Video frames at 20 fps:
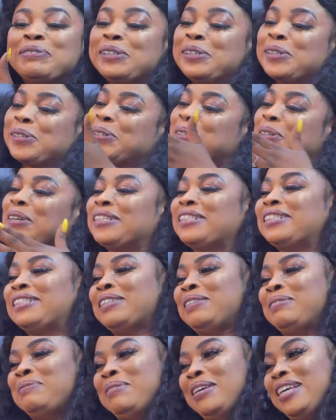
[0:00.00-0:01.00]
for
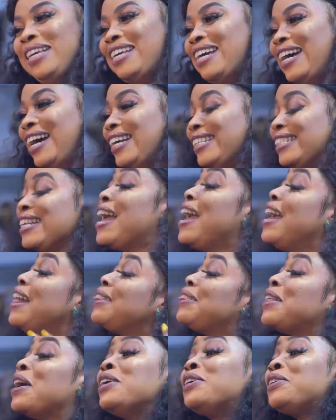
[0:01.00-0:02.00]
trusting me, guys.
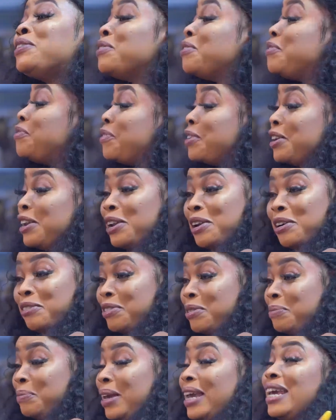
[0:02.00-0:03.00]
Thank you for
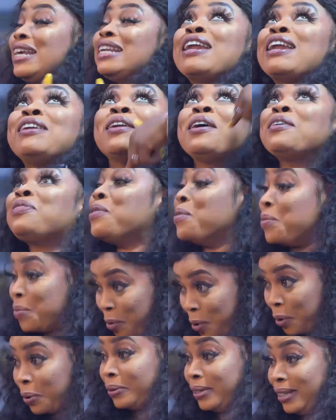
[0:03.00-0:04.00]
loving me. another
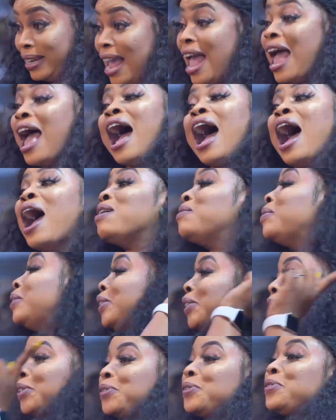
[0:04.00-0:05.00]
word, I
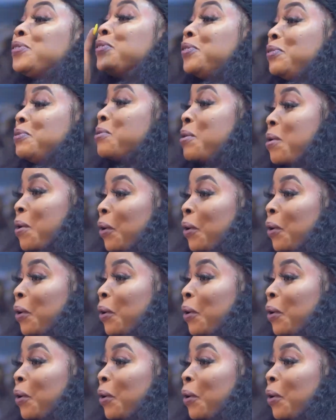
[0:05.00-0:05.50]
will choose you